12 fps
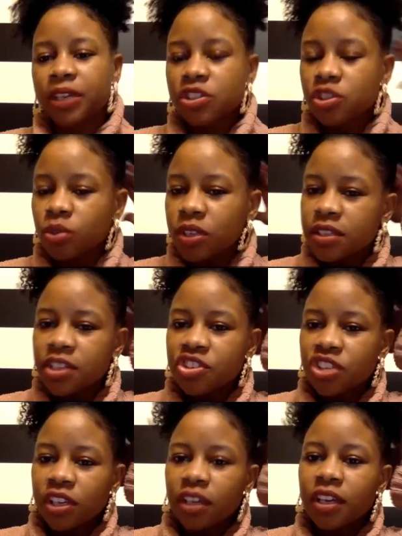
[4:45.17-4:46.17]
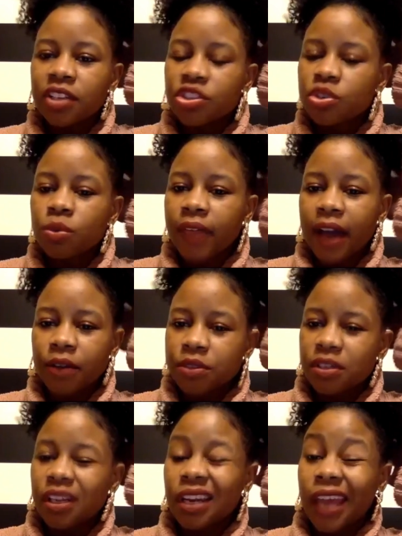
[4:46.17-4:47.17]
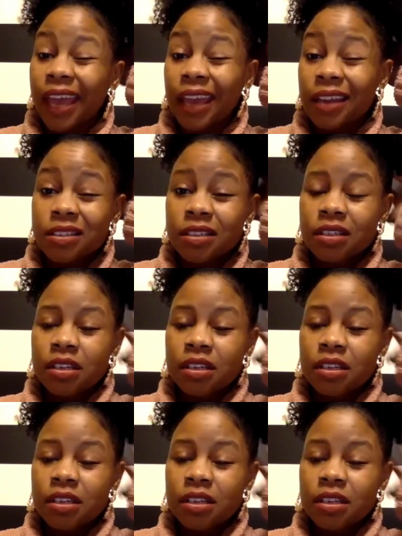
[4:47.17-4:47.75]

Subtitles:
student teaching in 2008,